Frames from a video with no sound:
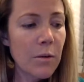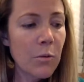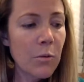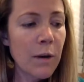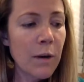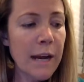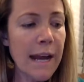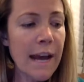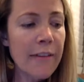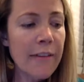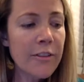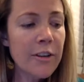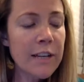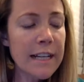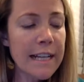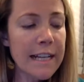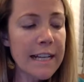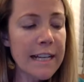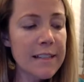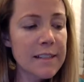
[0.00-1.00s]
whatever
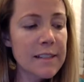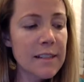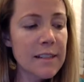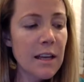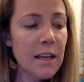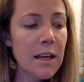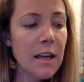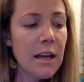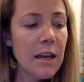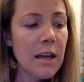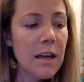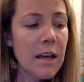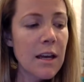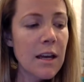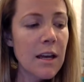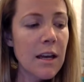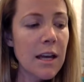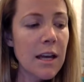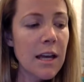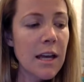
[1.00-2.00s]
it is
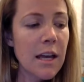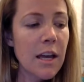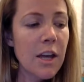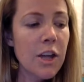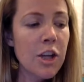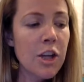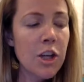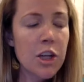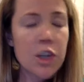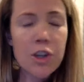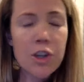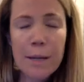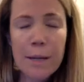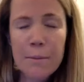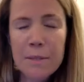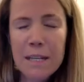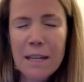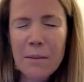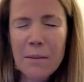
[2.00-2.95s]
your dream team